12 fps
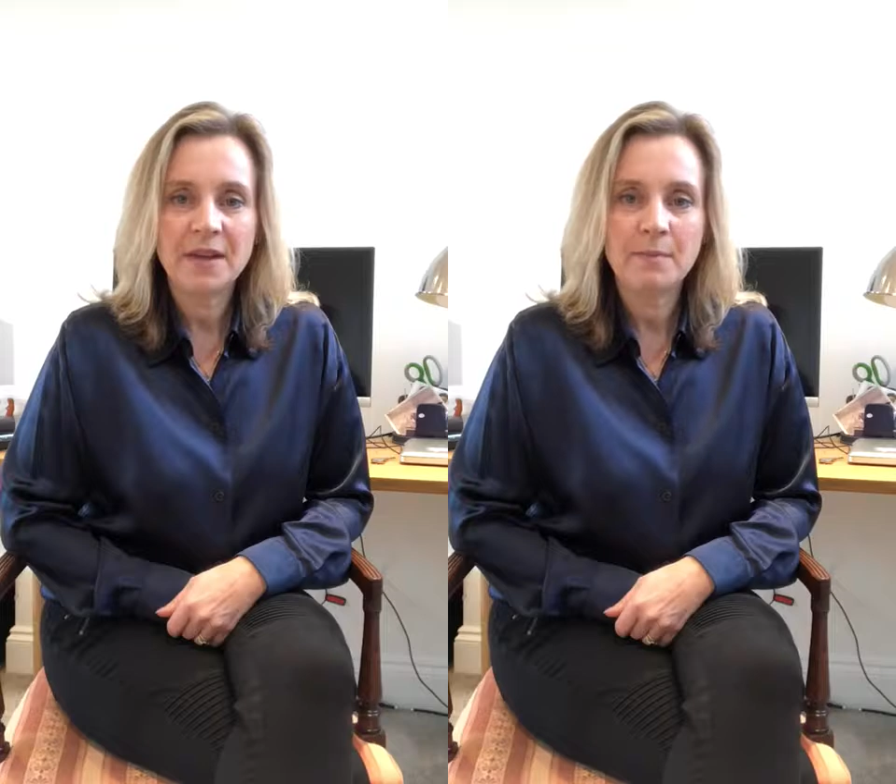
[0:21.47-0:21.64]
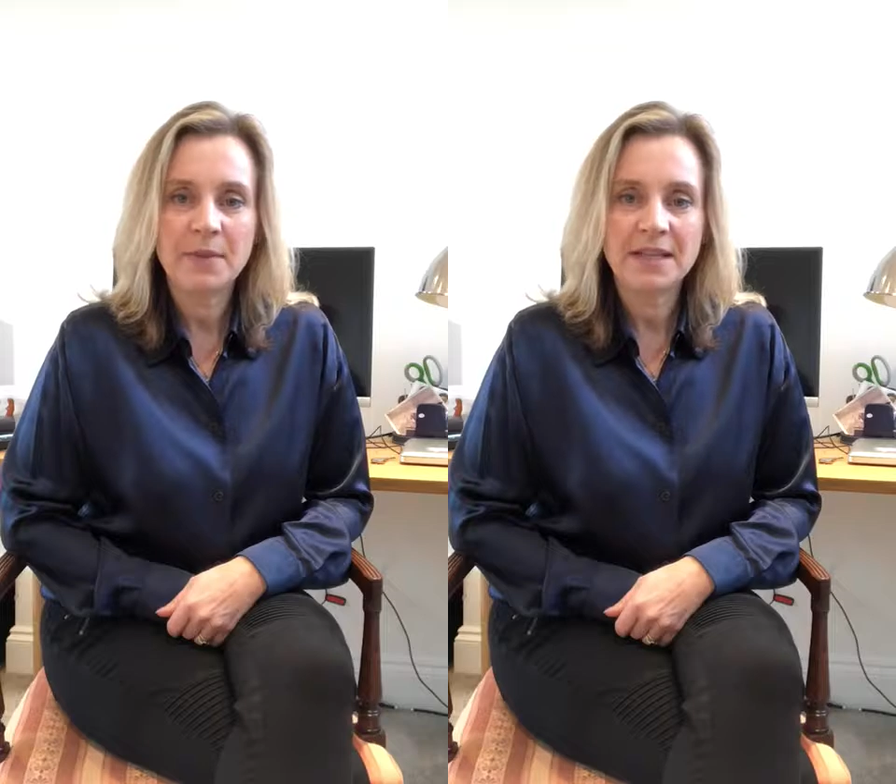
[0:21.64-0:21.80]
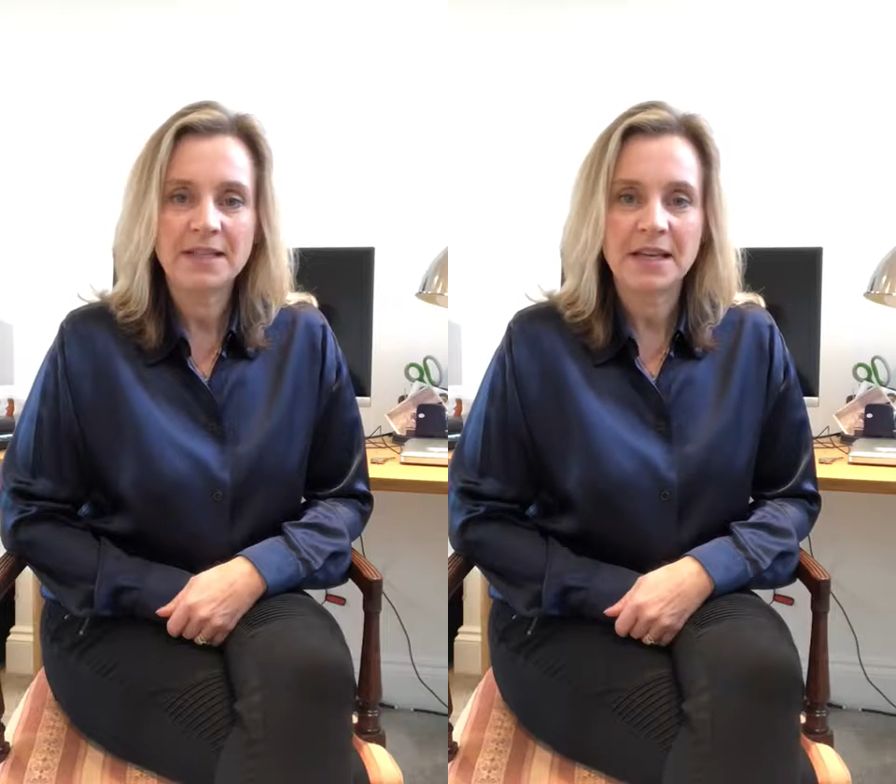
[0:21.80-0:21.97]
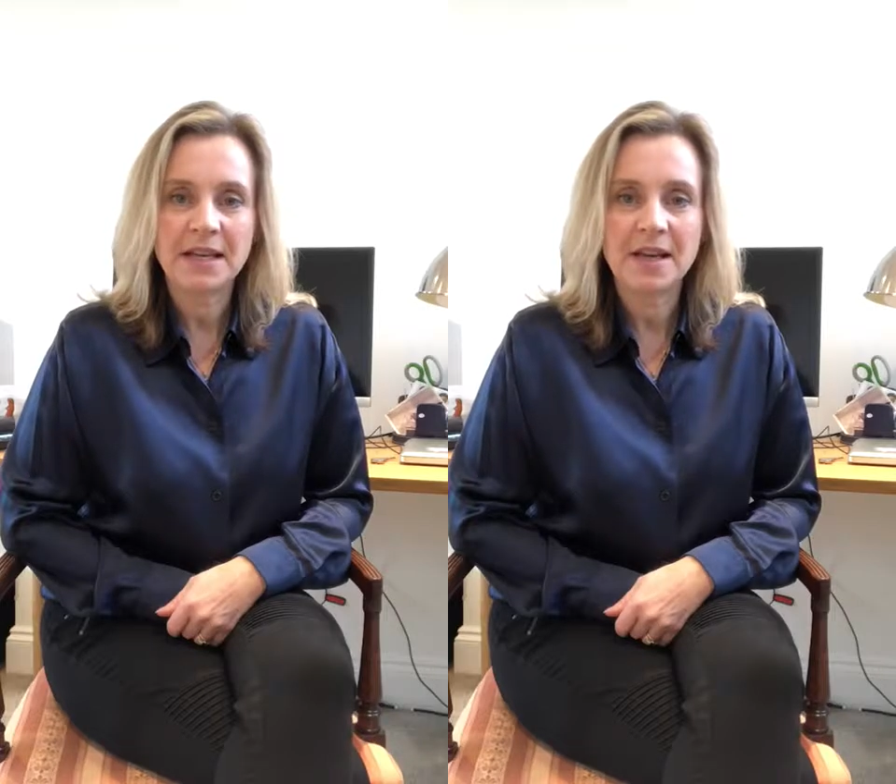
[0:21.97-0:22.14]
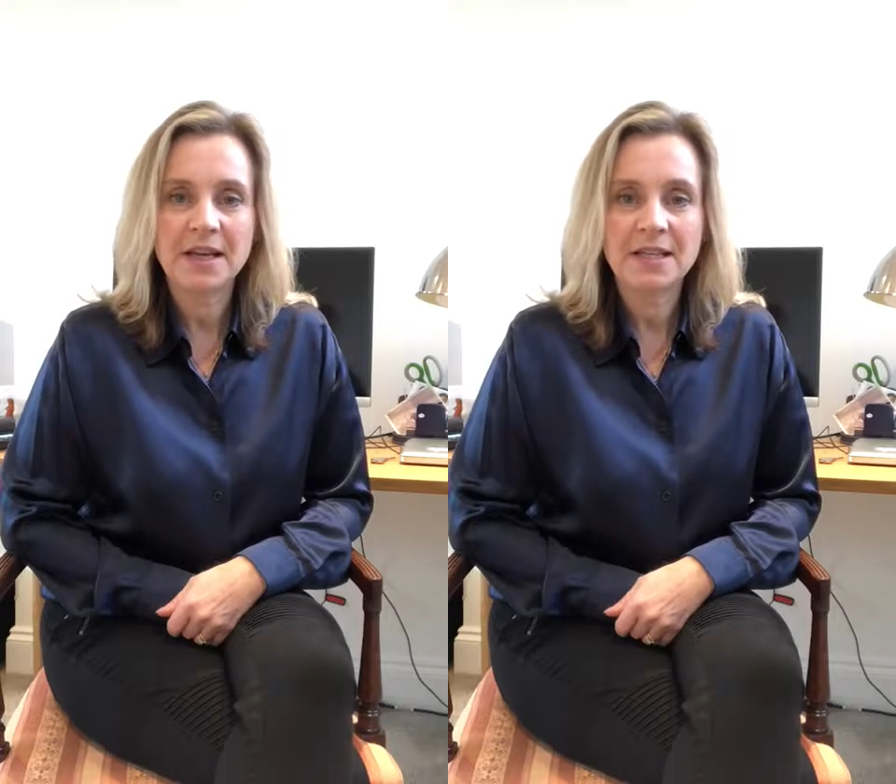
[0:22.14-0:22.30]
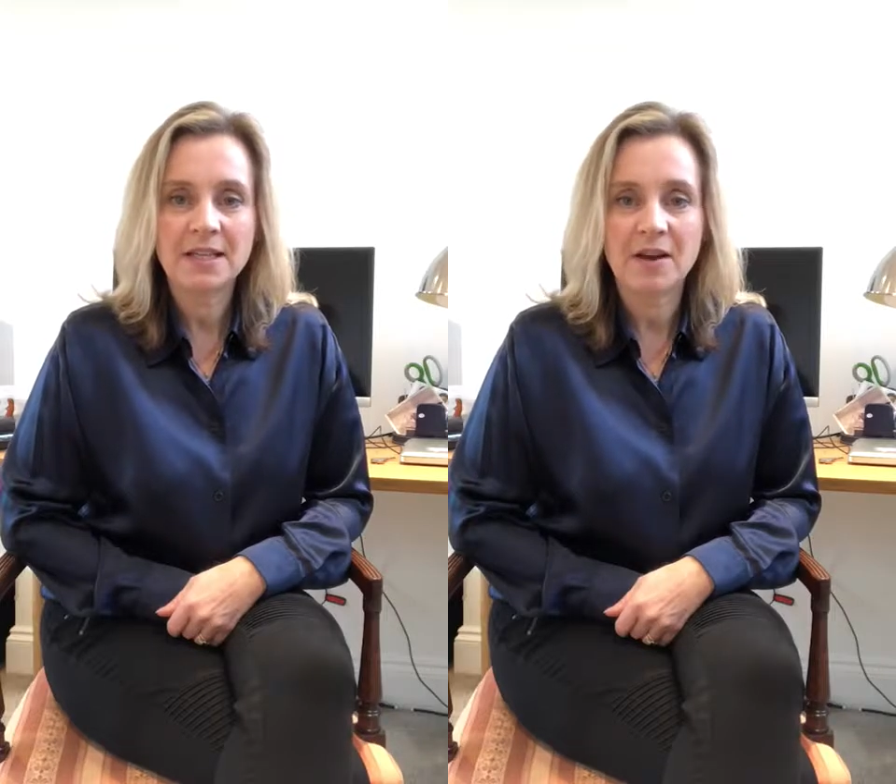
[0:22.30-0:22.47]
implicit
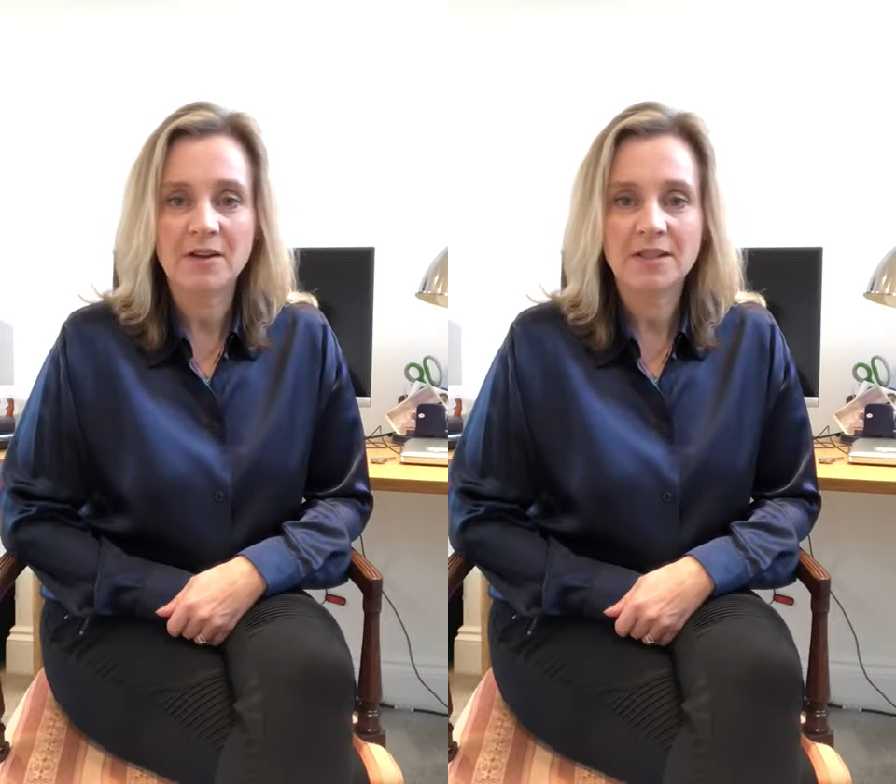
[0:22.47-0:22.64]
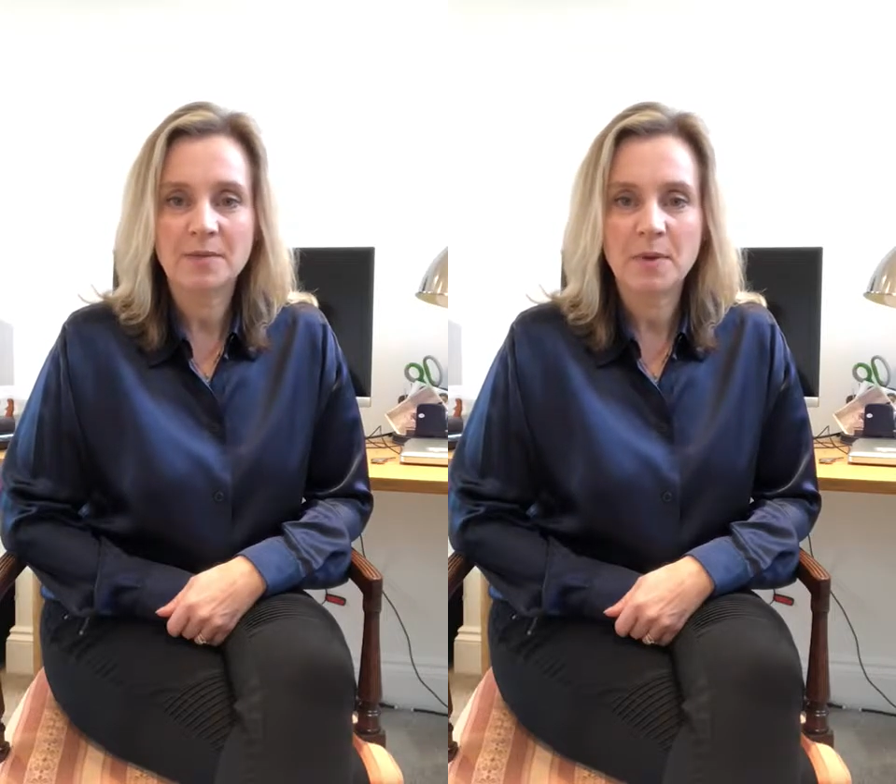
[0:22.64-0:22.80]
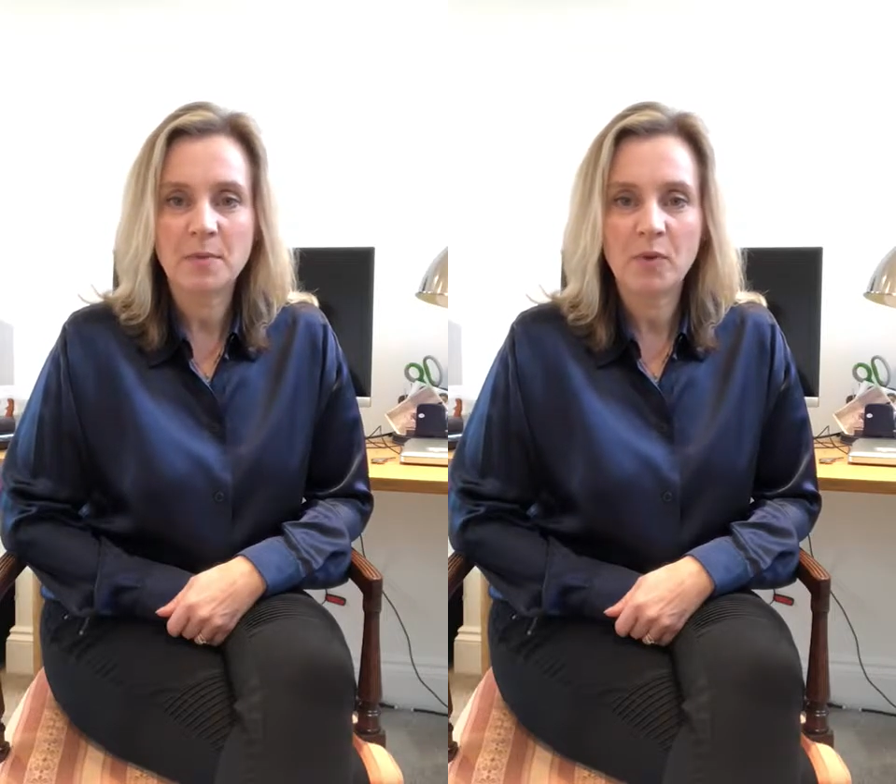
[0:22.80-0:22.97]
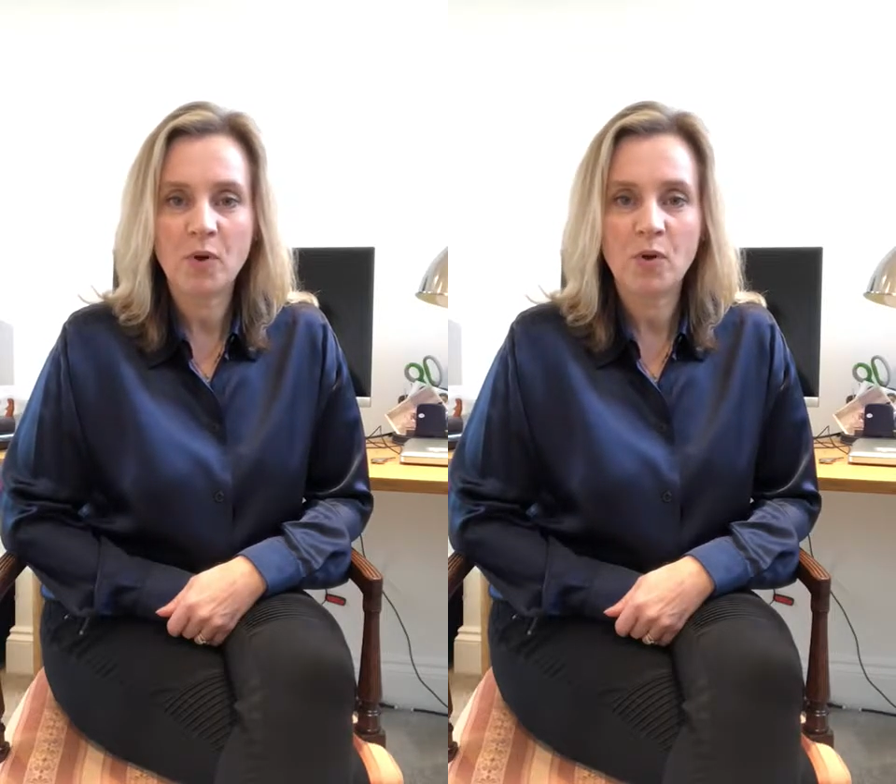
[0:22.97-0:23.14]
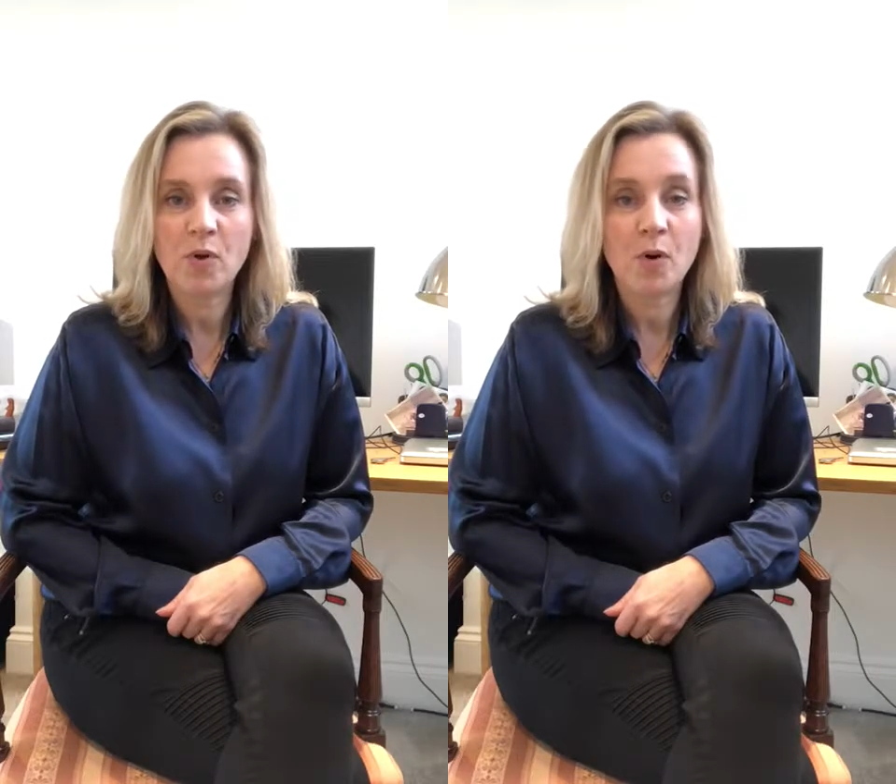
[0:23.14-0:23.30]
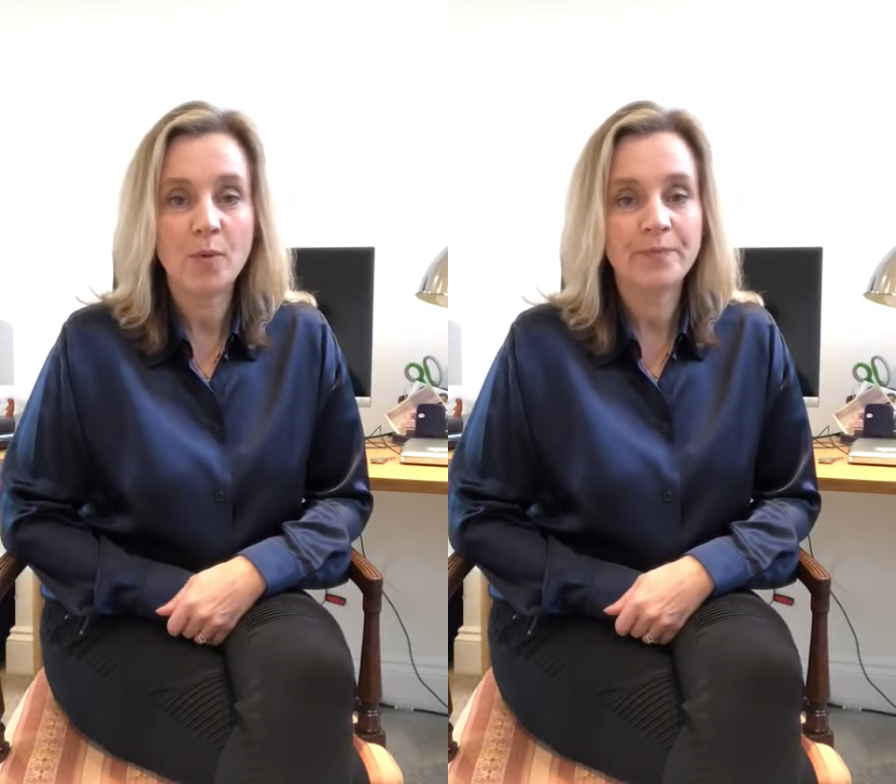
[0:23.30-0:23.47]
learning tasks to be
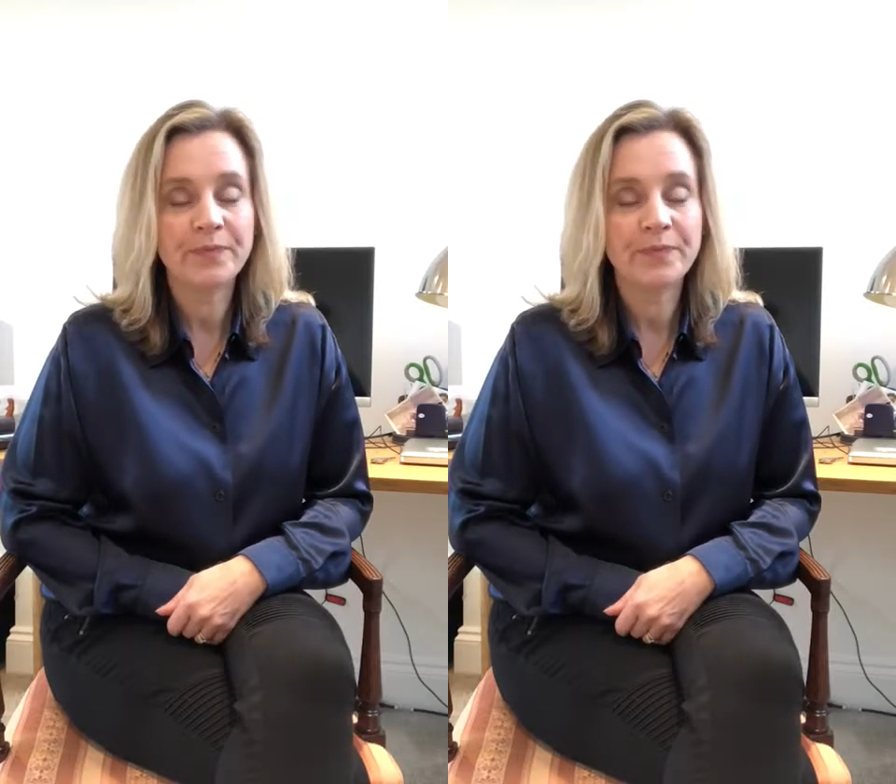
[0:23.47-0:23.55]
poor.